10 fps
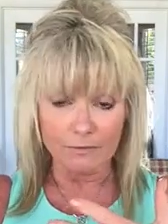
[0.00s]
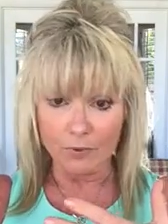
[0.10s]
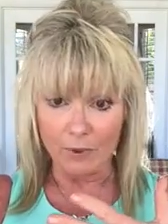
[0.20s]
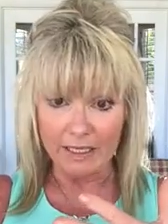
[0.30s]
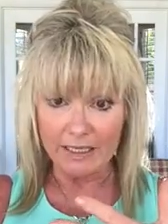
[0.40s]

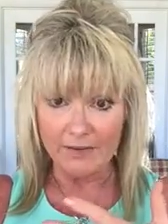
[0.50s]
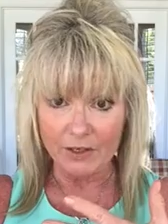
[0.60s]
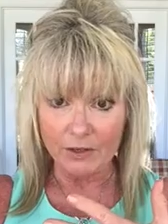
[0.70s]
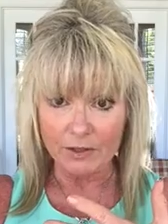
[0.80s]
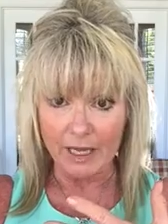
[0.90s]

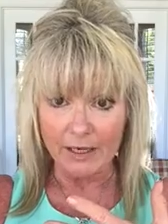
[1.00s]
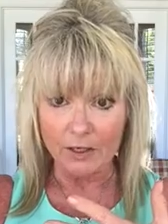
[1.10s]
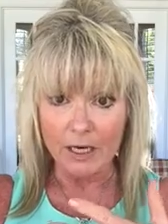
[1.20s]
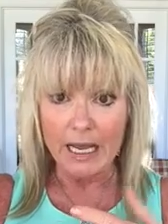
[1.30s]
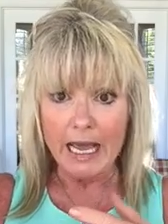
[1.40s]
27 years
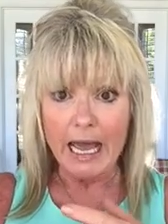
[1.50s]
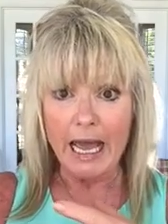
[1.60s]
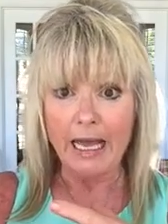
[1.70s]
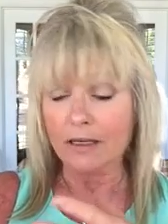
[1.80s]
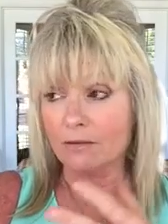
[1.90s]
later,
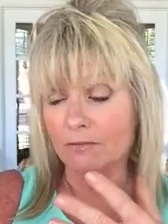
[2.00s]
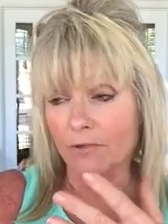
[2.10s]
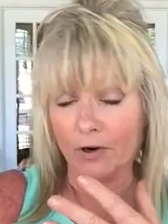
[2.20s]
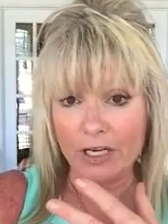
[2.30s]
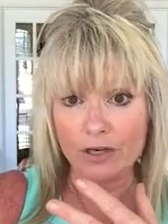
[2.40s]

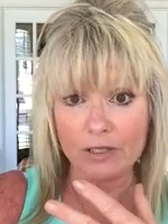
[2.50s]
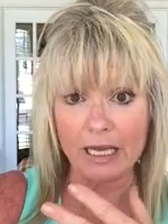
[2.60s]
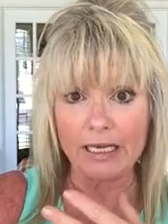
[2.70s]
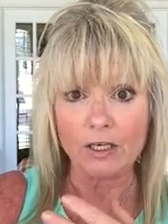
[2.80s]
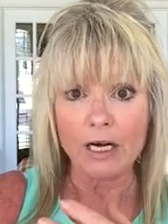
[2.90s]
30 years
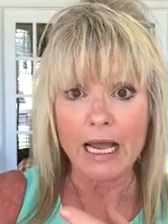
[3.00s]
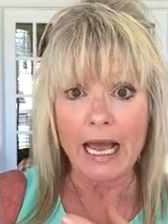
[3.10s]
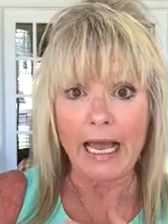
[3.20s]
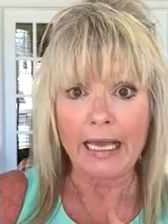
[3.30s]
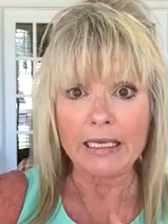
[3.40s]
later,
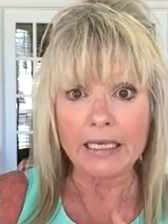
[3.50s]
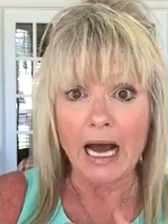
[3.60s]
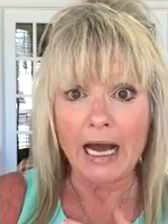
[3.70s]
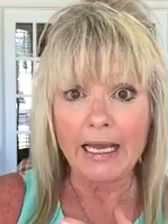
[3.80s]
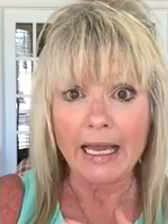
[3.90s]
and
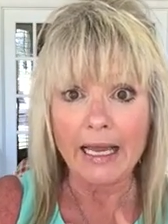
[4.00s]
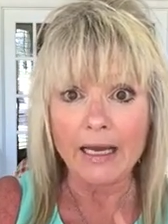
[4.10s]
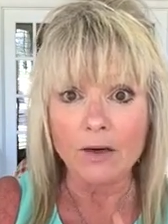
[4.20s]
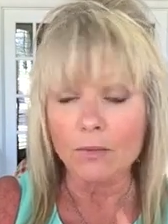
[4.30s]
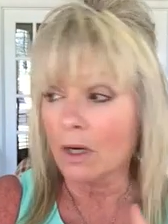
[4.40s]
I
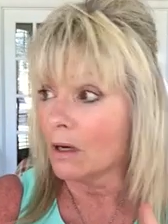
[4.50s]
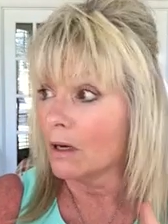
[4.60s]
am